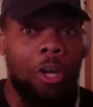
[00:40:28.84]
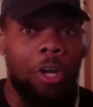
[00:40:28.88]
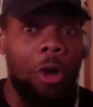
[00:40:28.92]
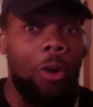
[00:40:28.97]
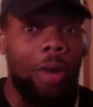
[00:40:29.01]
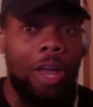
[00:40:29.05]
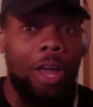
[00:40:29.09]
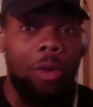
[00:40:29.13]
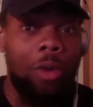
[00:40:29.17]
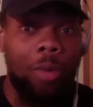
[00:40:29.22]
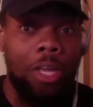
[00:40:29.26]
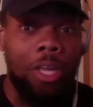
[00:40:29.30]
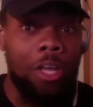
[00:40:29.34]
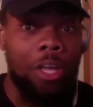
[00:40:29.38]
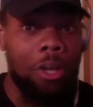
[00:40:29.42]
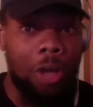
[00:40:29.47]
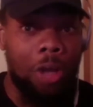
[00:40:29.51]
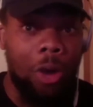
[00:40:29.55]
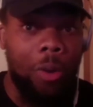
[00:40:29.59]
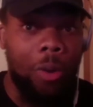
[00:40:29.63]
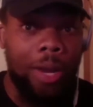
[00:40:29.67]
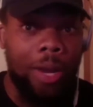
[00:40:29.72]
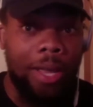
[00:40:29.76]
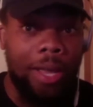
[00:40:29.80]
there, we can
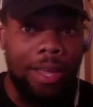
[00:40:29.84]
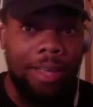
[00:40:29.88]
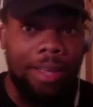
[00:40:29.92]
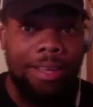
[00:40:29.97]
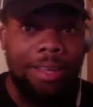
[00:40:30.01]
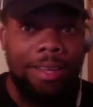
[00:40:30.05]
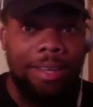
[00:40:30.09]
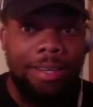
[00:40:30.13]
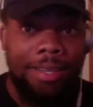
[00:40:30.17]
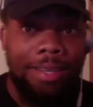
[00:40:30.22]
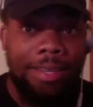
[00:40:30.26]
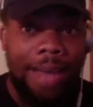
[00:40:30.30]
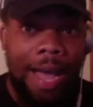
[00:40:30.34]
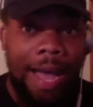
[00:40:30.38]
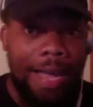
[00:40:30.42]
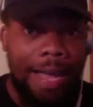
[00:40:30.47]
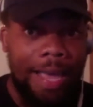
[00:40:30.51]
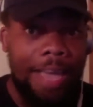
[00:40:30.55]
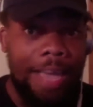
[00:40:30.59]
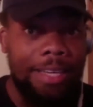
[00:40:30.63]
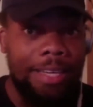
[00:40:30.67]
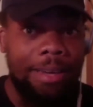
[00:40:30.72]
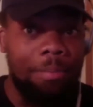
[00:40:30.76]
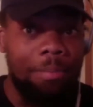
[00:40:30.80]
go there. Doc
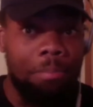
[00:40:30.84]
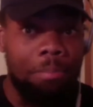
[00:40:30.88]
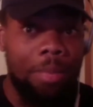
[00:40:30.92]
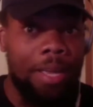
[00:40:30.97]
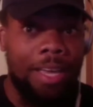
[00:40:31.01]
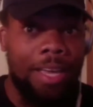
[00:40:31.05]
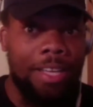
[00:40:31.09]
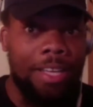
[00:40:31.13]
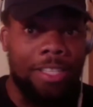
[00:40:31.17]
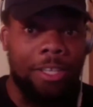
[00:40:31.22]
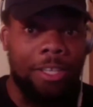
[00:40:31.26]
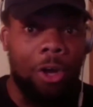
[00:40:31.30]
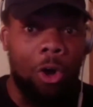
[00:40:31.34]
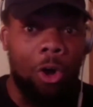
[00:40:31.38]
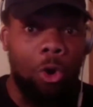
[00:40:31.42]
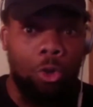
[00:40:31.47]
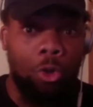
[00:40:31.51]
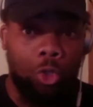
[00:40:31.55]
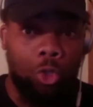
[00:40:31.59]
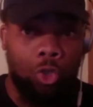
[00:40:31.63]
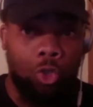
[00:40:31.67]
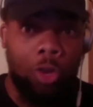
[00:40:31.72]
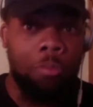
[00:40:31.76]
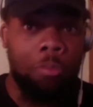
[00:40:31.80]
ain't the biggest old
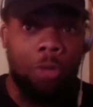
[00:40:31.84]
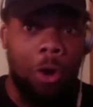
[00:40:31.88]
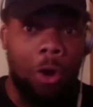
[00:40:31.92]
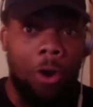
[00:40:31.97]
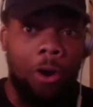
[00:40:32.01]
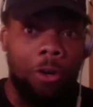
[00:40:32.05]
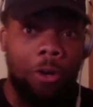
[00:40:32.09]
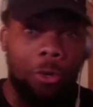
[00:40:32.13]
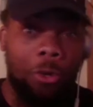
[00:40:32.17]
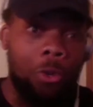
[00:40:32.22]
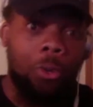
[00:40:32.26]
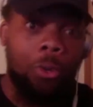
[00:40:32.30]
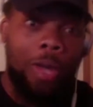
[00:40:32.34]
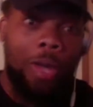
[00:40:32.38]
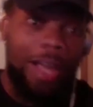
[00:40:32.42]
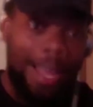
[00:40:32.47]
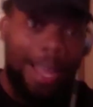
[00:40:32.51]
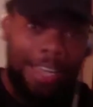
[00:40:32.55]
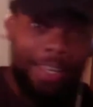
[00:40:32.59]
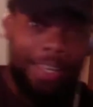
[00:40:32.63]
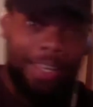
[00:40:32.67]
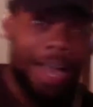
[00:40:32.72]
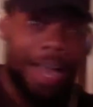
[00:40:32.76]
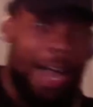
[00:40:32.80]
trump card. Ooh, I
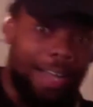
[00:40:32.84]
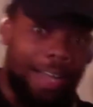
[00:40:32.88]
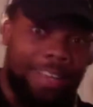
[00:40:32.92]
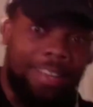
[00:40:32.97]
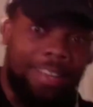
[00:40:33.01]
got Doc.